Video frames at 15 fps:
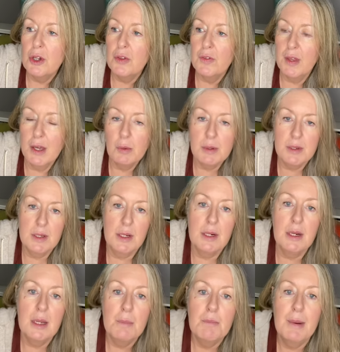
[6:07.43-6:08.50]
they will
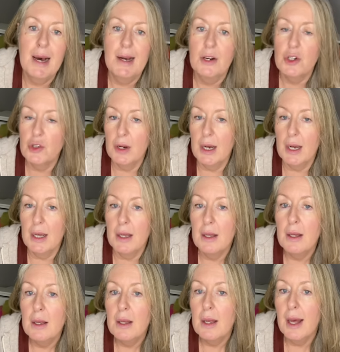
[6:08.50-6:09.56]
suddenly backtrack
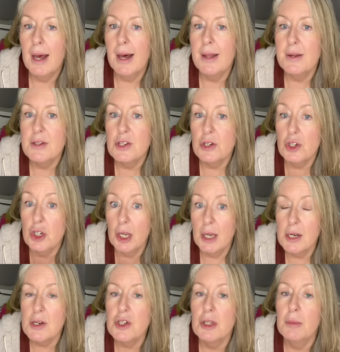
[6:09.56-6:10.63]
and
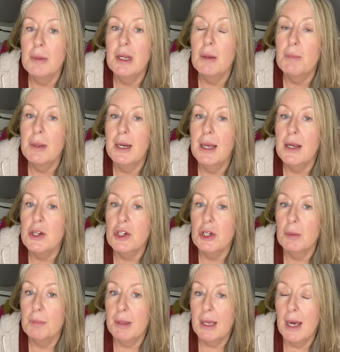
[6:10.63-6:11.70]
change the manipulation
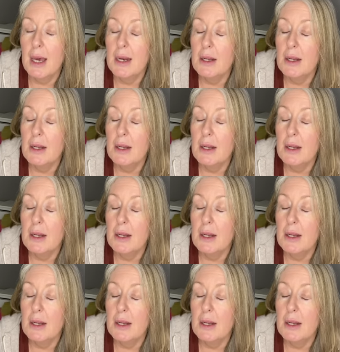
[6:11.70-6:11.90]
up again,